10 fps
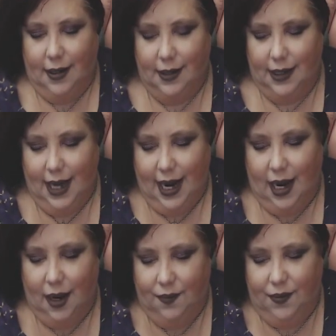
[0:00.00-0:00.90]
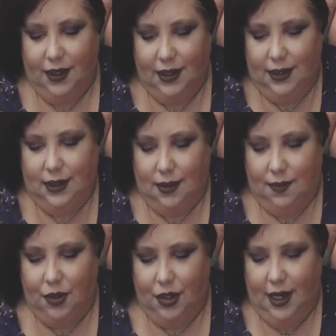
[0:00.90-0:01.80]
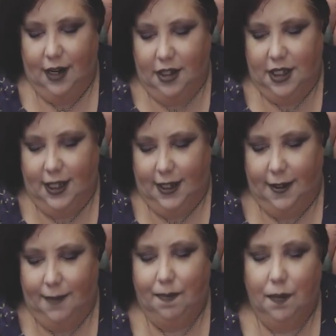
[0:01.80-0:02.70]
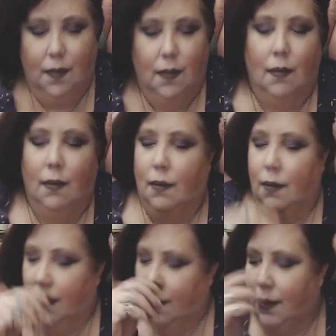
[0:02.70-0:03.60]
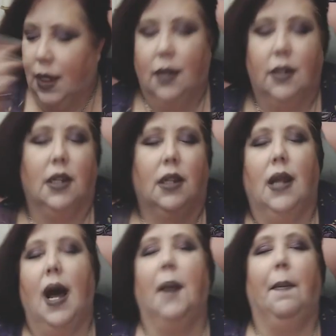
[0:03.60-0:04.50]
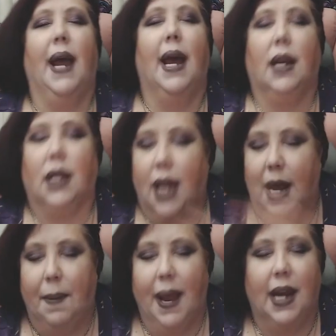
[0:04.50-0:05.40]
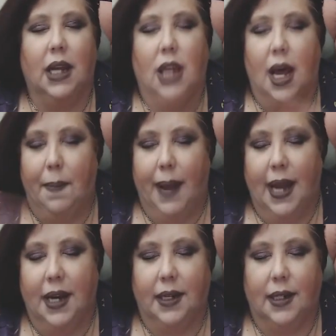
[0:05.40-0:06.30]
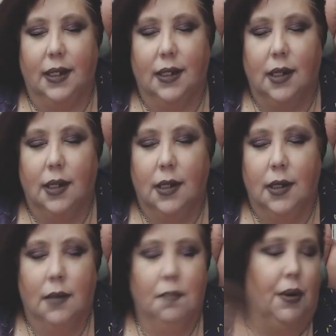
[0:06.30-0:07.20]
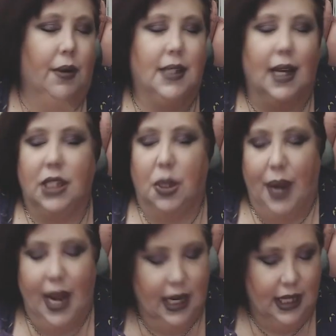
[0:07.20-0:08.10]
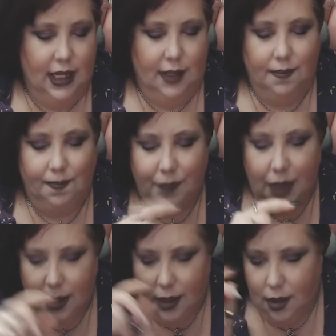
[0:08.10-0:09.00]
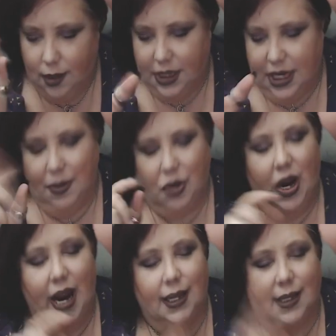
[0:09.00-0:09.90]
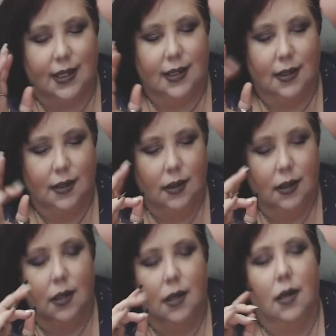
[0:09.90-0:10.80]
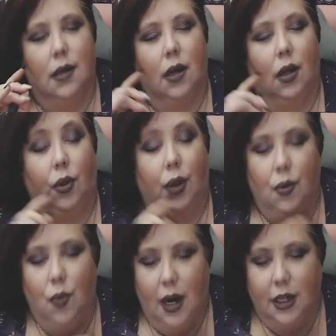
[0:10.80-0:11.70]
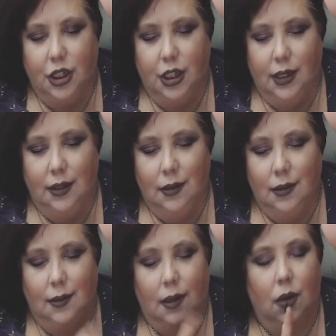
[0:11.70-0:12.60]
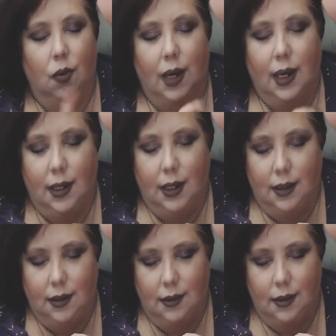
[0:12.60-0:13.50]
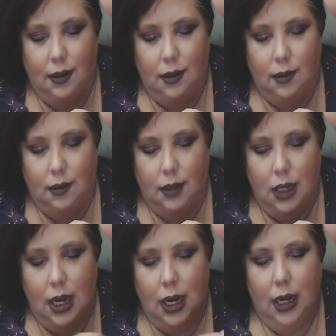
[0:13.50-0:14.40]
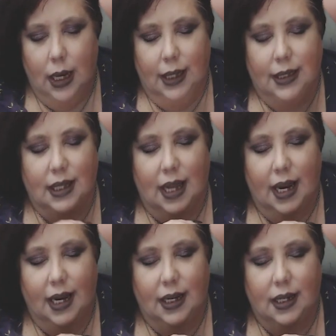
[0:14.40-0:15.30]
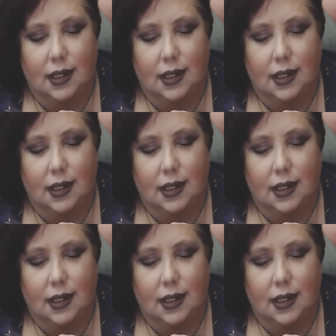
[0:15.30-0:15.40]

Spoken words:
Yeah, I'm feeling some good energy here. There's a lot of panic, a lot of panic, a lot of panic. Both sides are panicking. The Democrats, they're watching, they're waiting. It's like